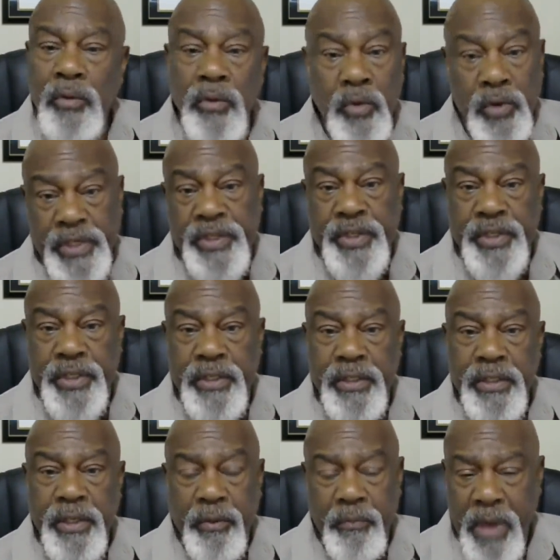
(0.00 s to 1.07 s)
question
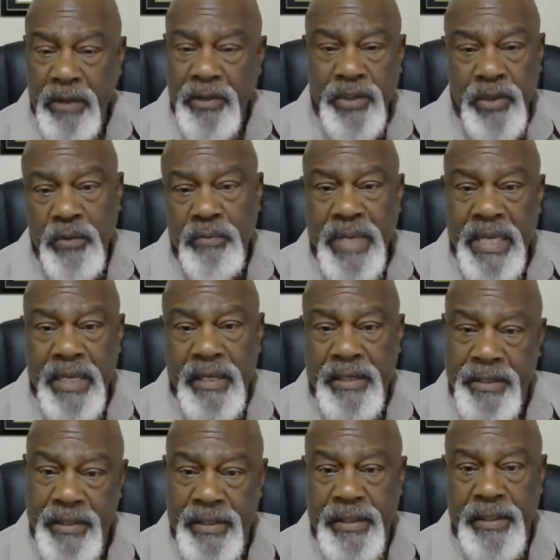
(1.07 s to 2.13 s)
about your
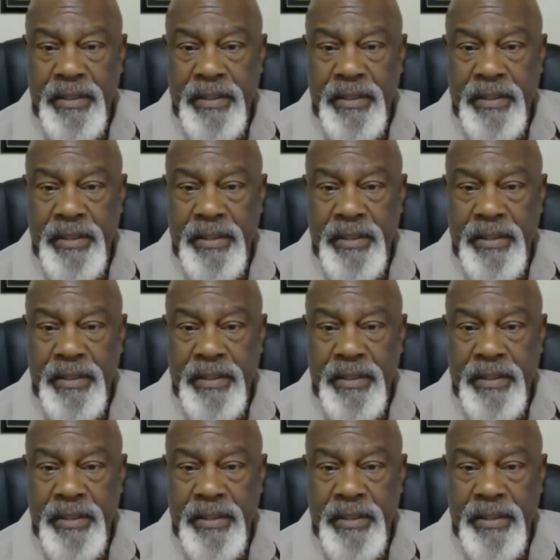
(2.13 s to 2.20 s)
manhood.